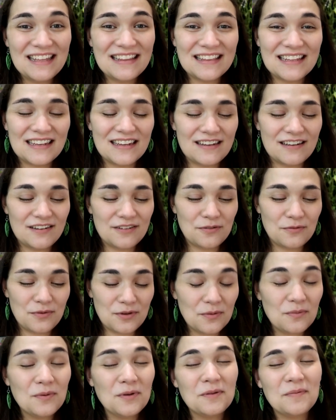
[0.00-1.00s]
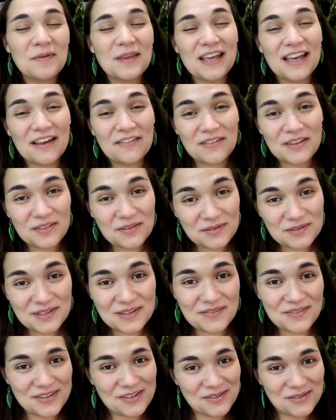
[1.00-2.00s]
then we will be having those
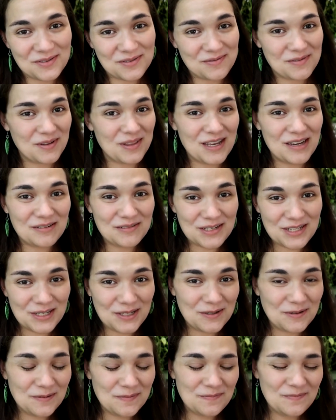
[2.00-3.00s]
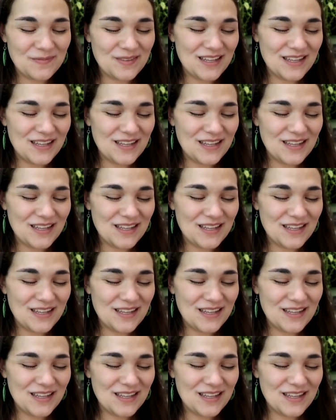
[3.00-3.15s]
adventures roll out too